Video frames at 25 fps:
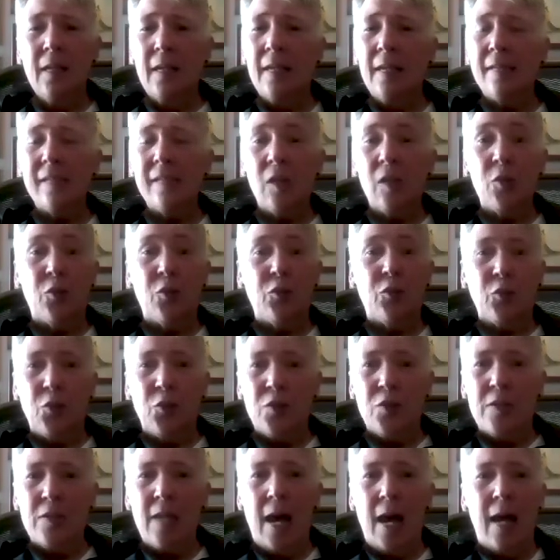It's
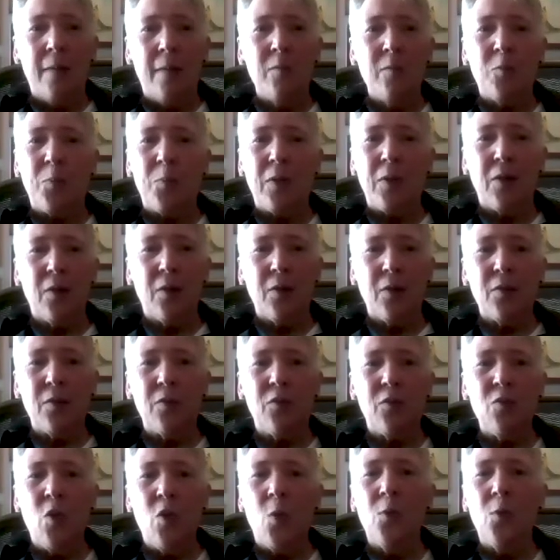uncertain times because
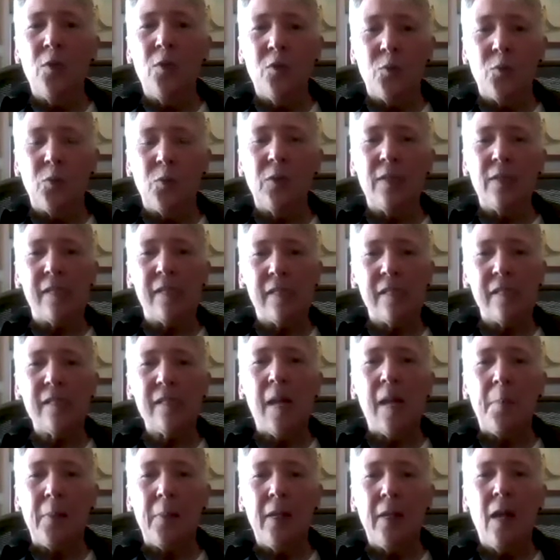no one is really
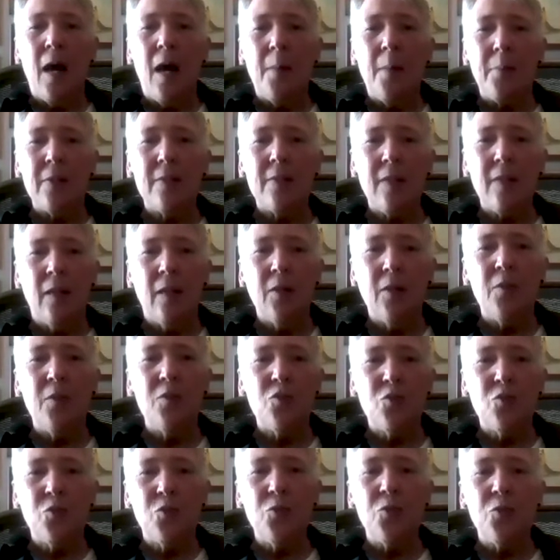stepping up and telling
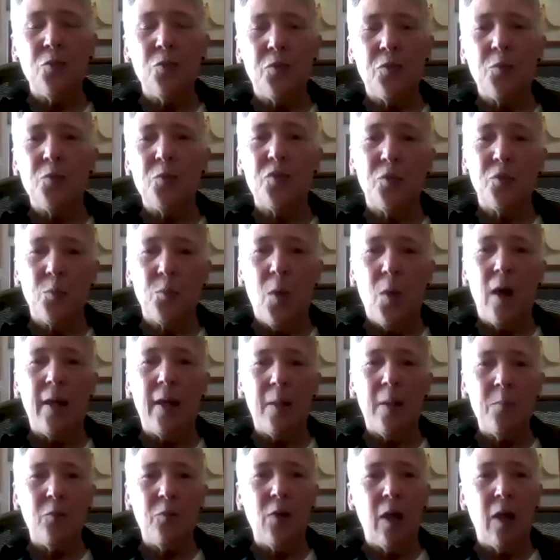the truth, which is
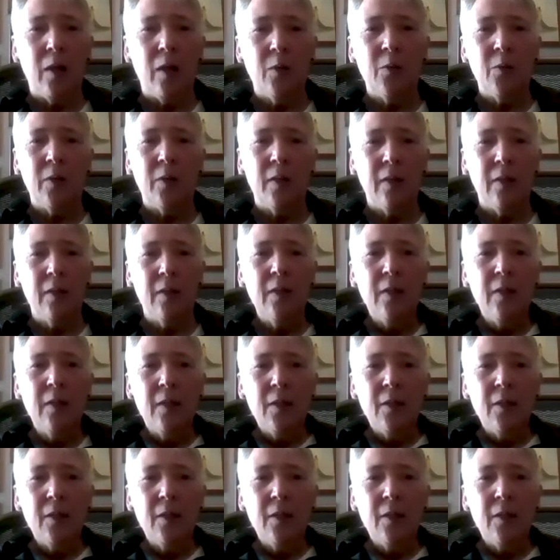why I'm following